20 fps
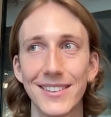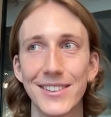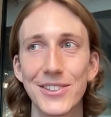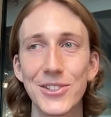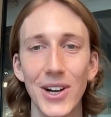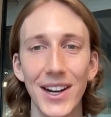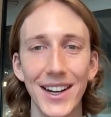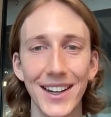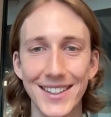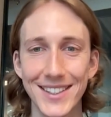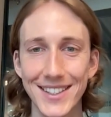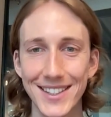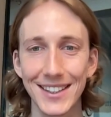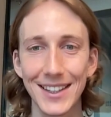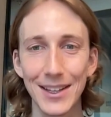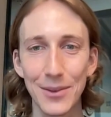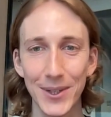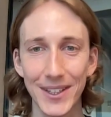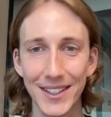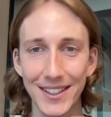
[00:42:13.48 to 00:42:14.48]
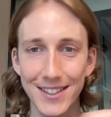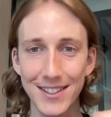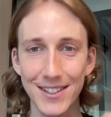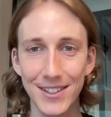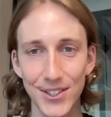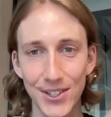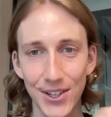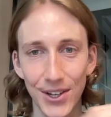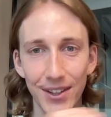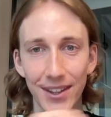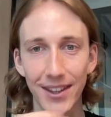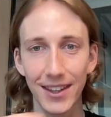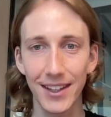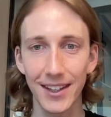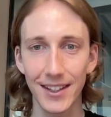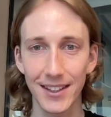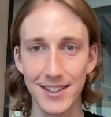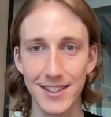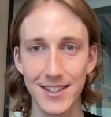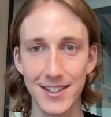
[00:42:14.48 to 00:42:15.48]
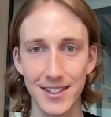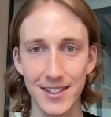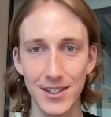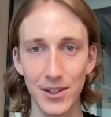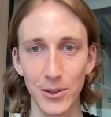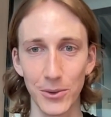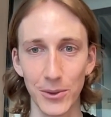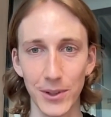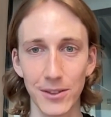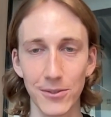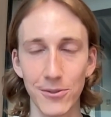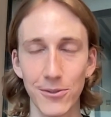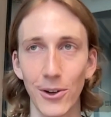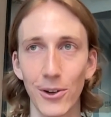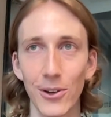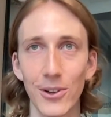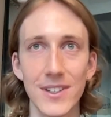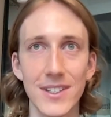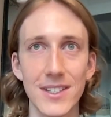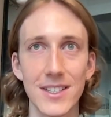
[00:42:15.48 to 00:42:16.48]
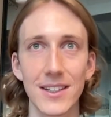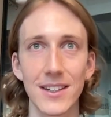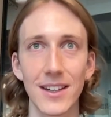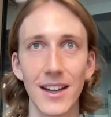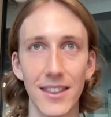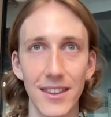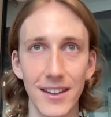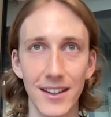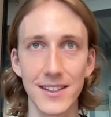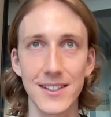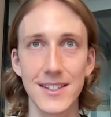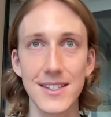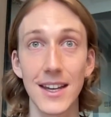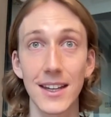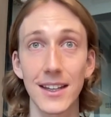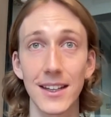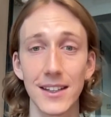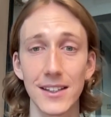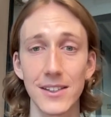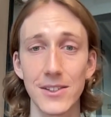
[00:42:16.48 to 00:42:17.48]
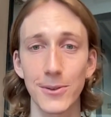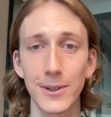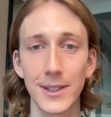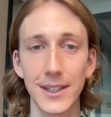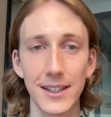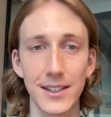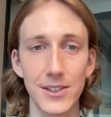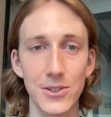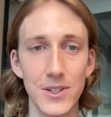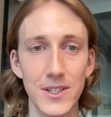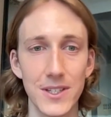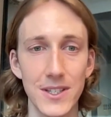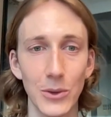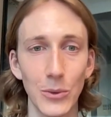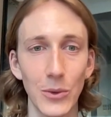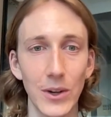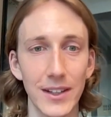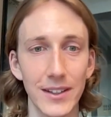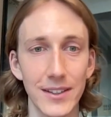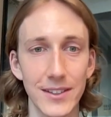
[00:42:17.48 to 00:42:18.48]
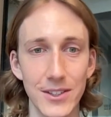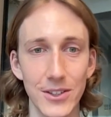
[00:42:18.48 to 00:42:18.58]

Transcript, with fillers: trying to limit it to certain things just so that we can focus. And I think staking is a really interesting one.